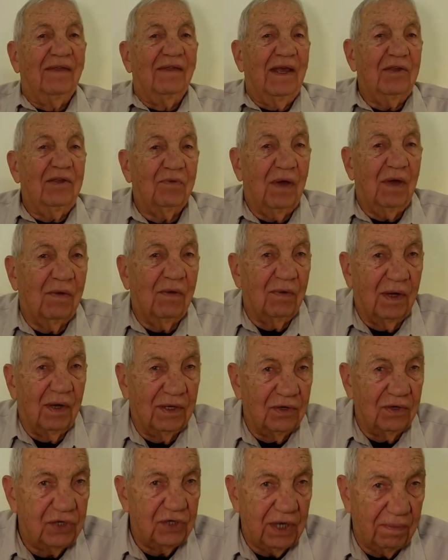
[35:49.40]
That's why when
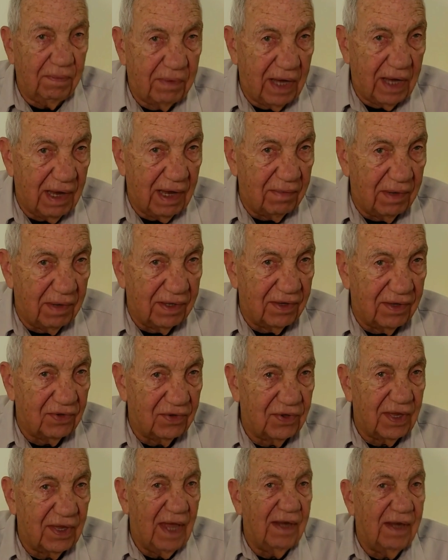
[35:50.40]
the ship came into
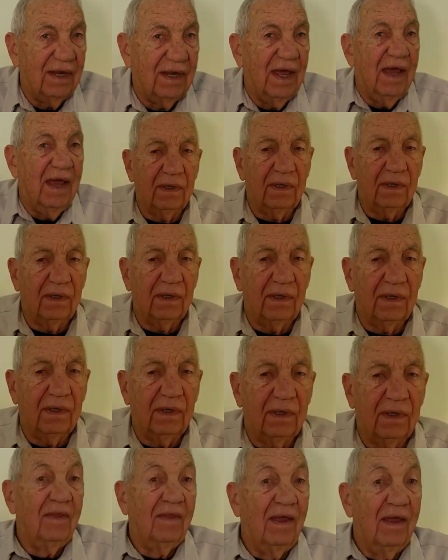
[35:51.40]
Staten Island
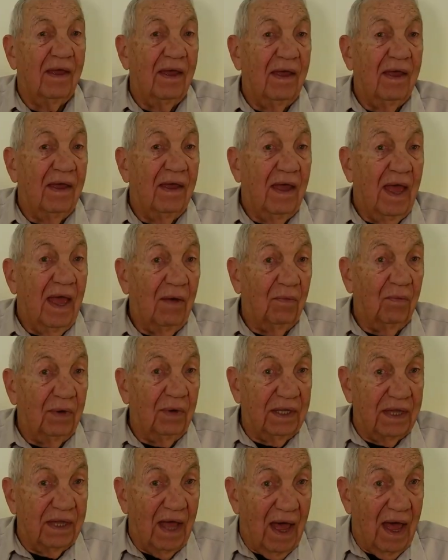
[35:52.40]
and we
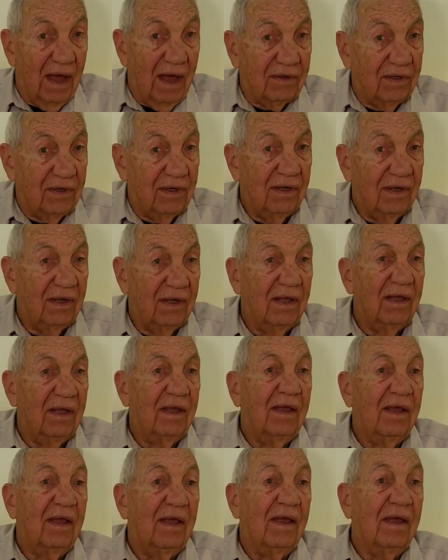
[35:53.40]
docked,
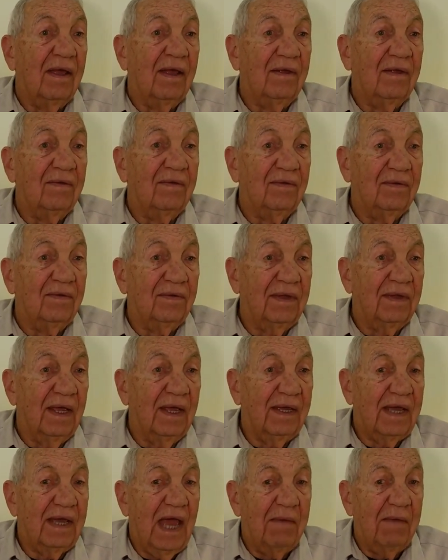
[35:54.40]

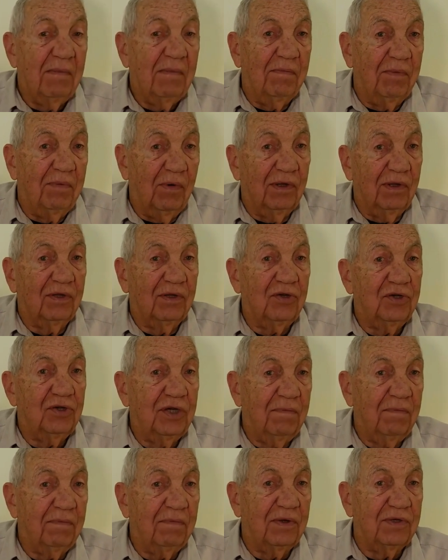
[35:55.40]
they came aboard the
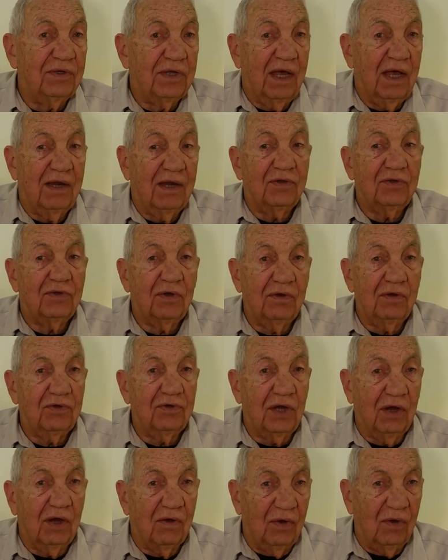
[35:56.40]
ship and started
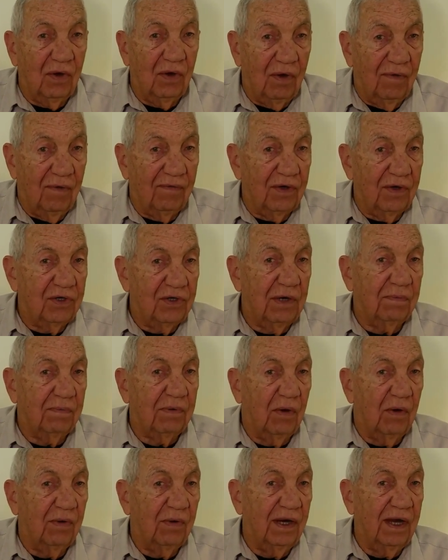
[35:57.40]
searching all over the ship,
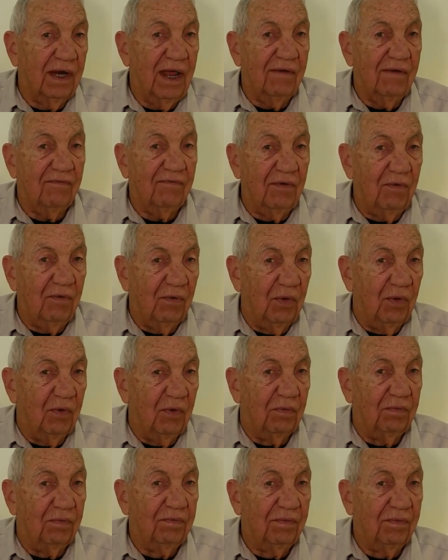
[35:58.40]
going in every
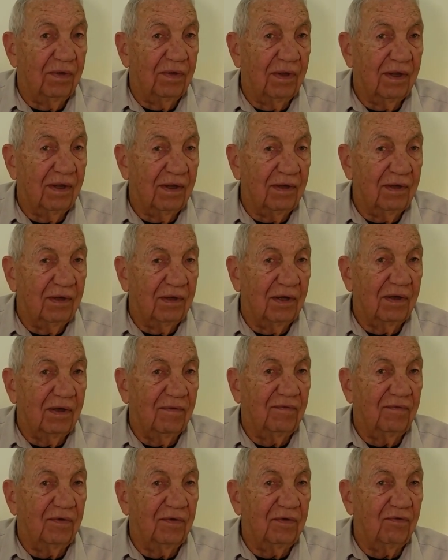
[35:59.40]
room
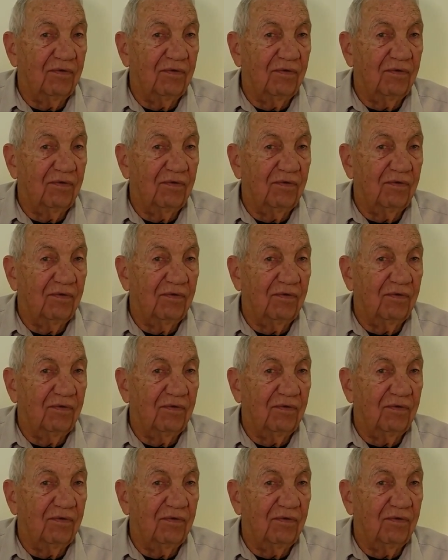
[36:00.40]
looking for